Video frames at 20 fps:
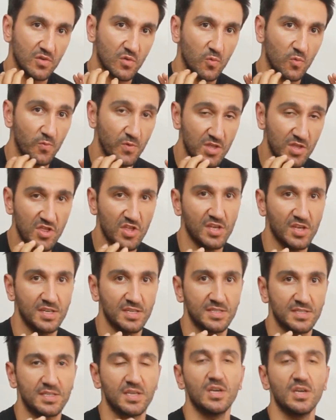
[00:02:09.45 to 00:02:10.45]
which
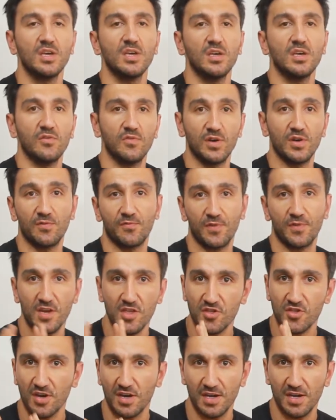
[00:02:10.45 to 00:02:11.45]
is very
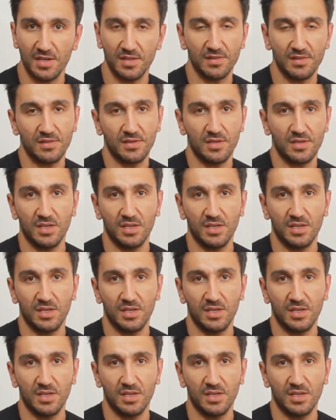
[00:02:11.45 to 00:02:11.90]
fragile